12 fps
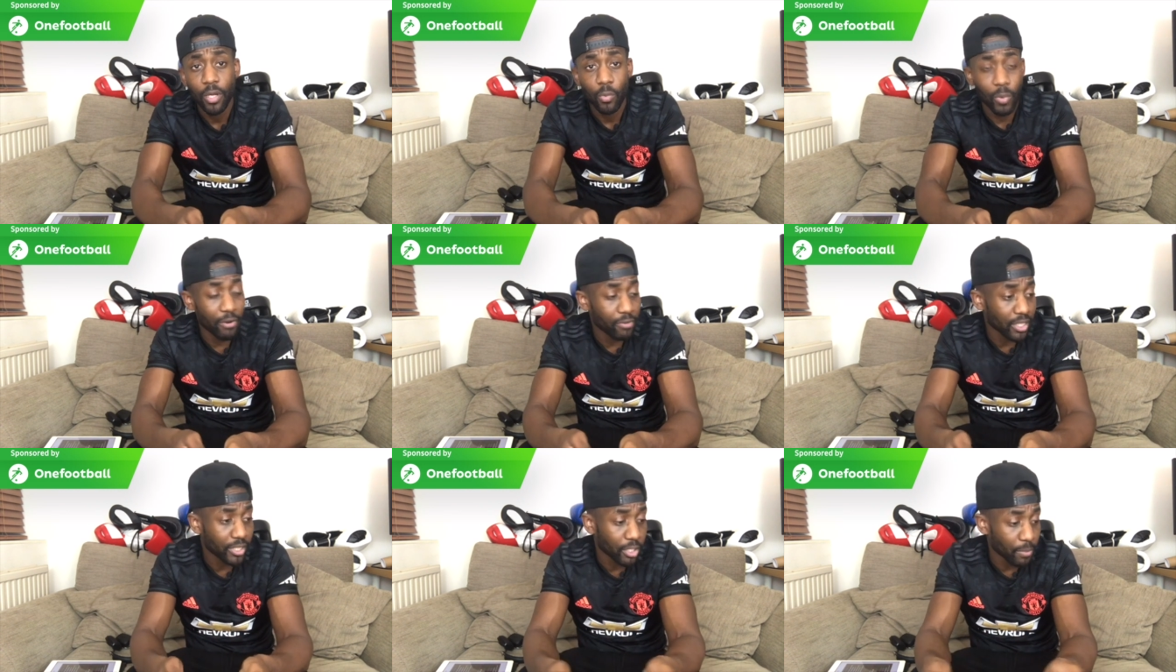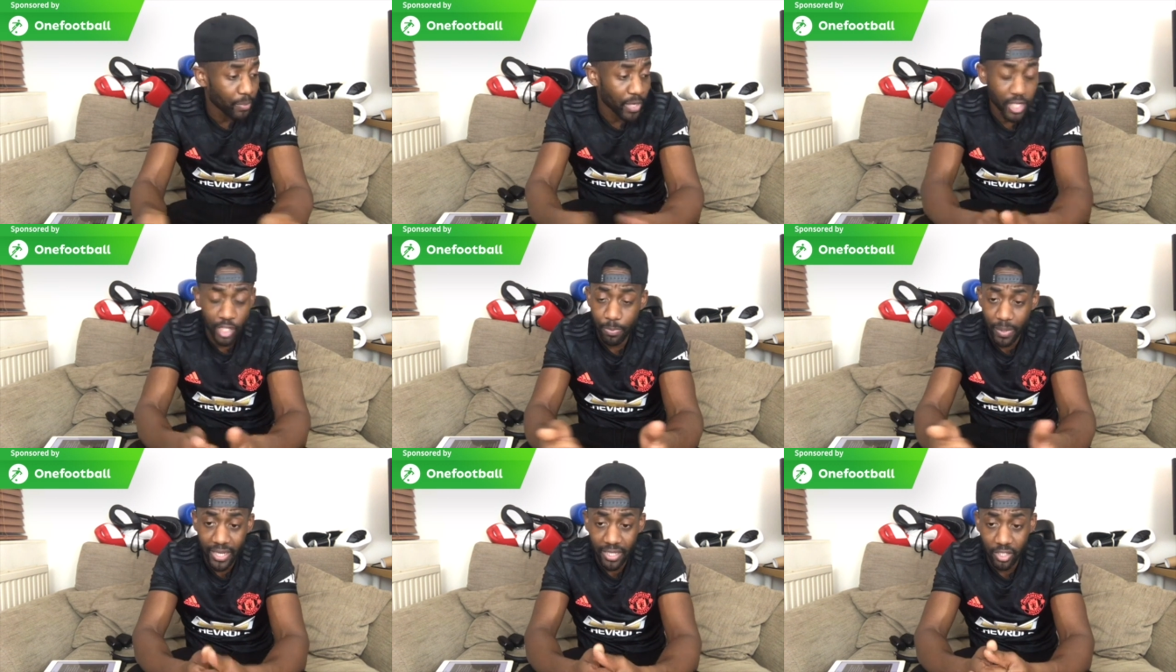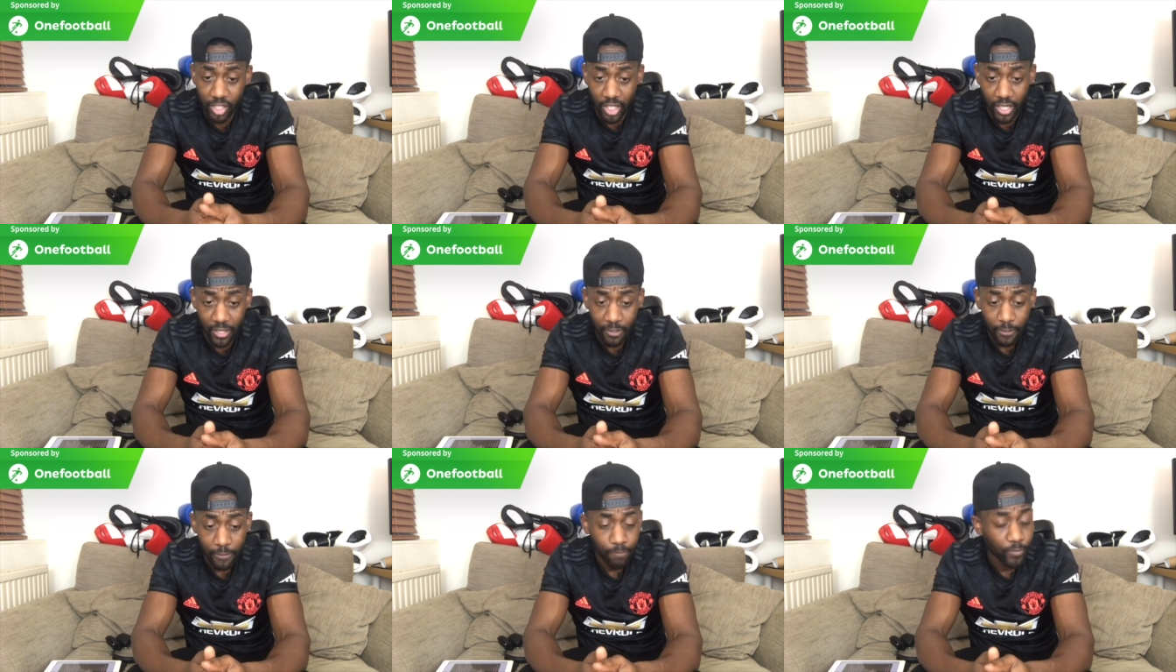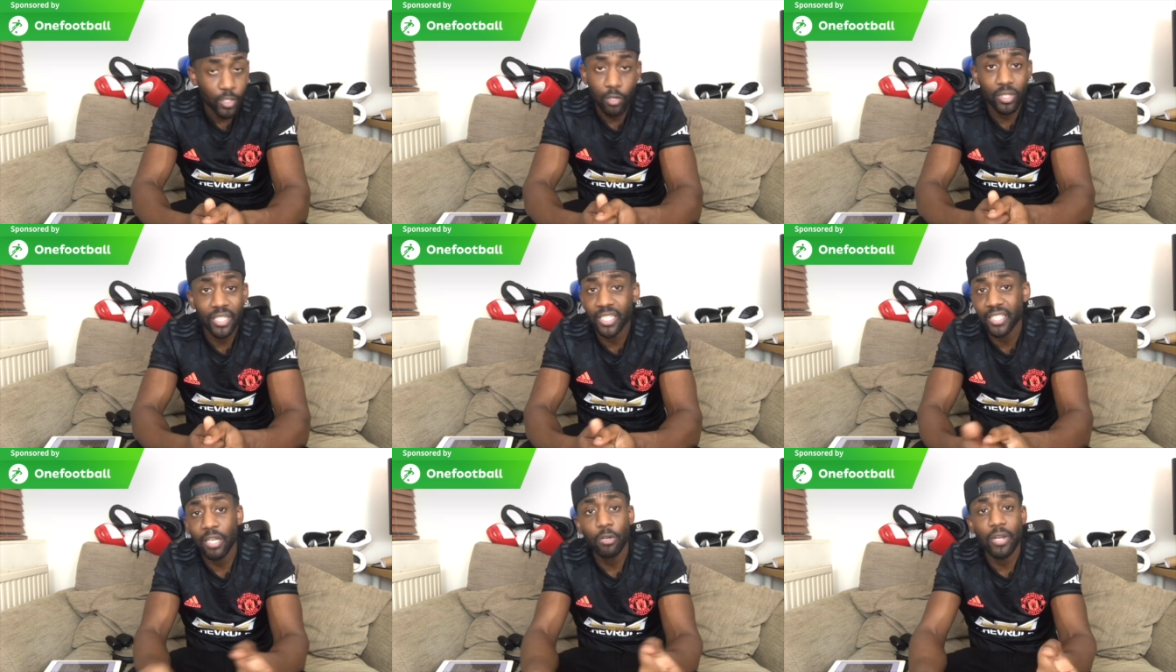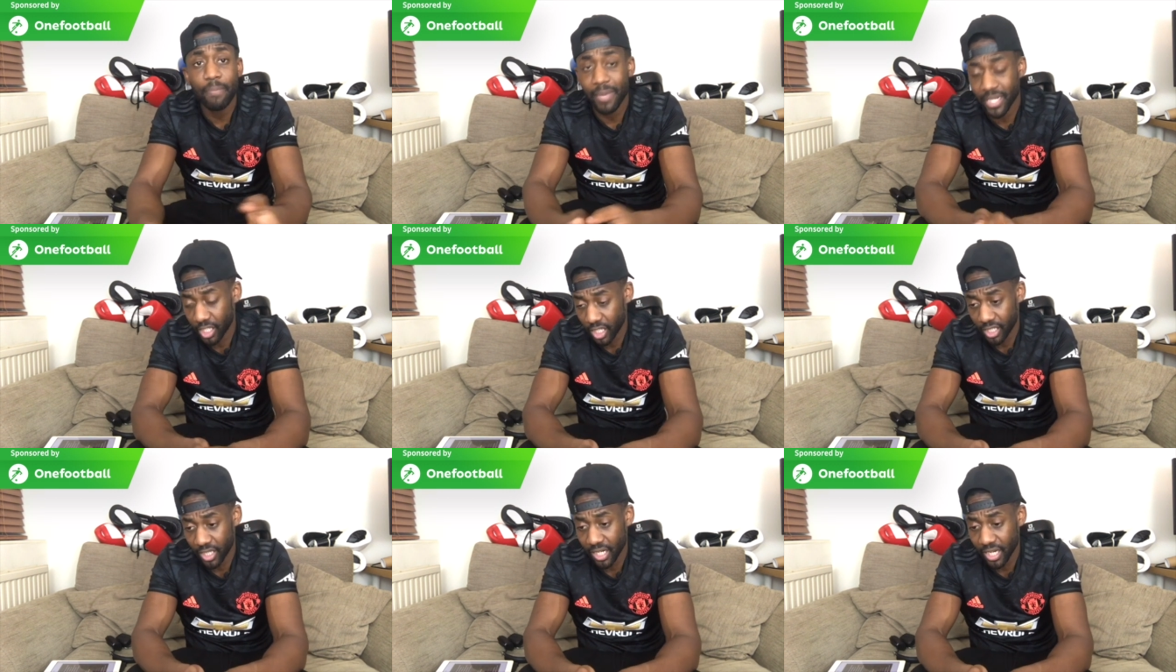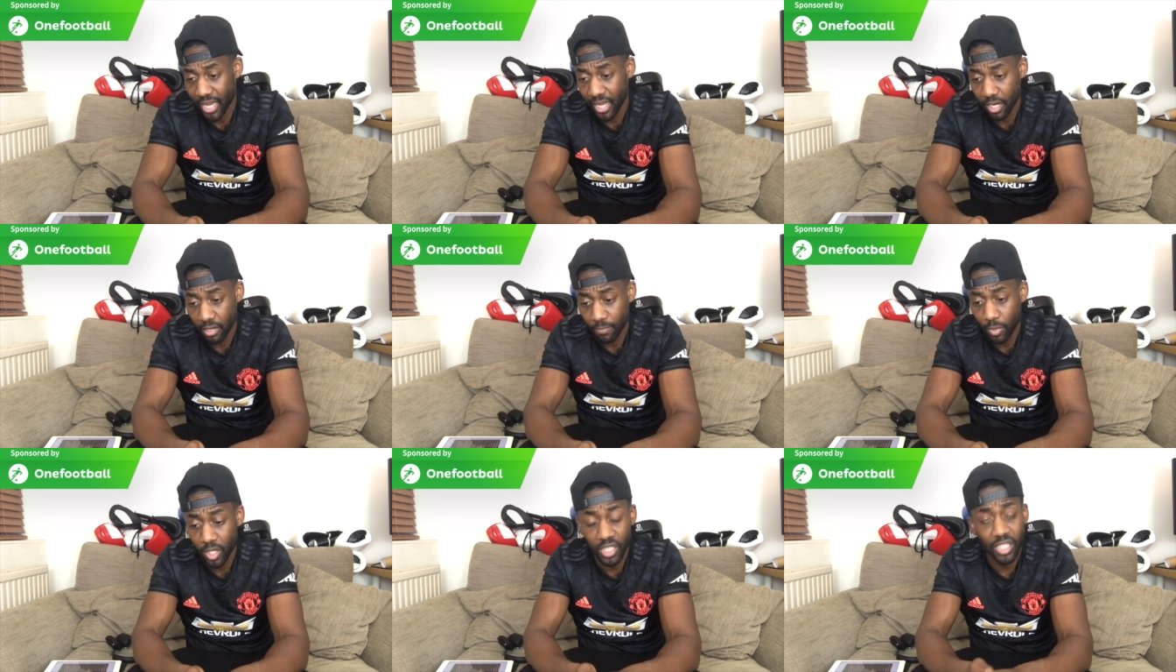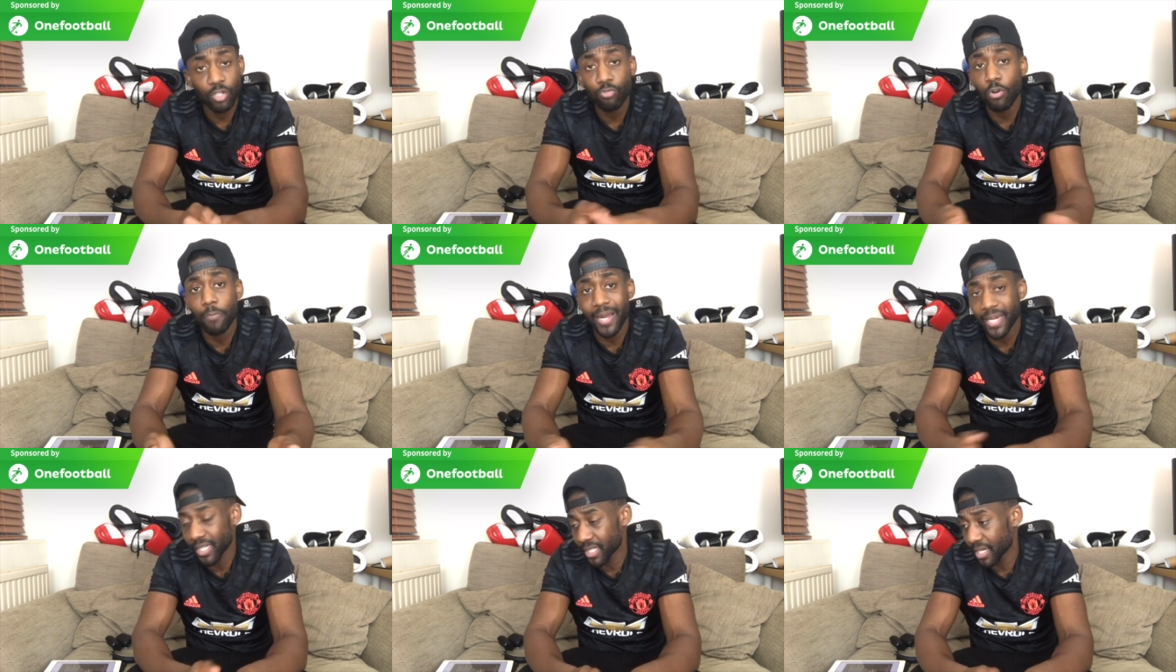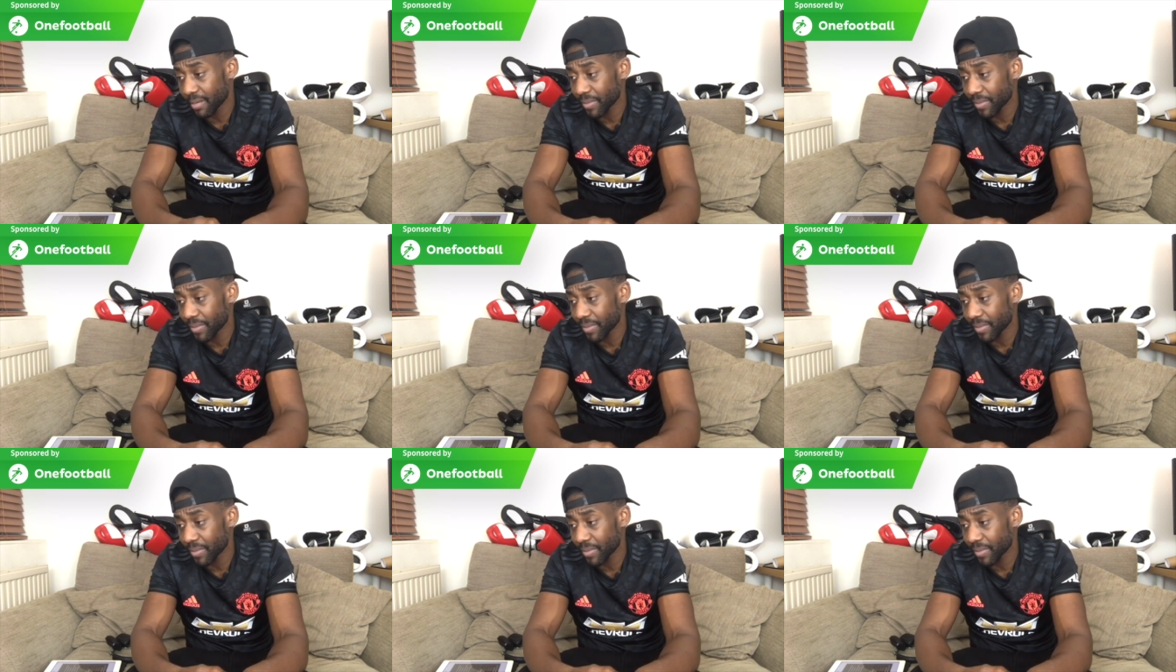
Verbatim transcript: Whereas to British players, yeah, you don't need to sell them Manchester United because it's still romantic to them.